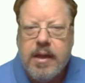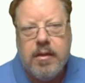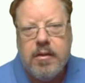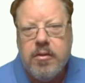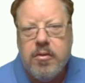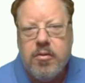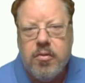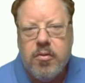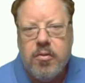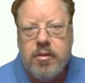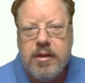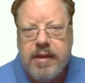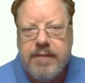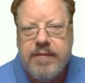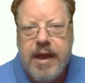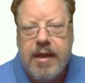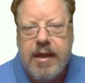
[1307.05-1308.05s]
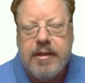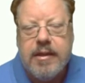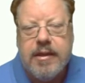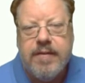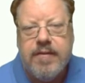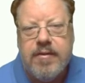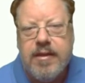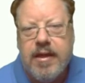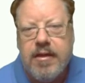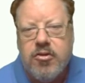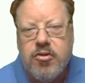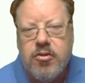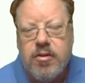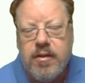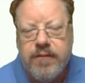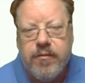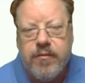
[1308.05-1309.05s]
and you don't leave out the
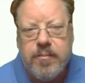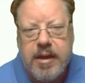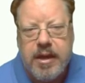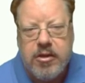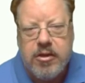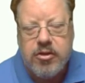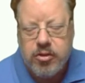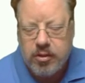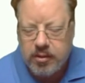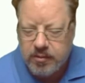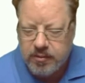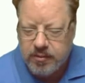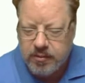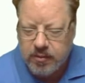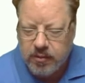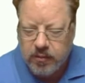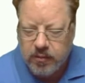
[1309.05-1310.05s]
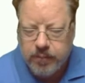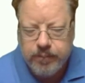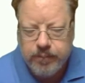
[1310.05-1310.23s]
essential information. So,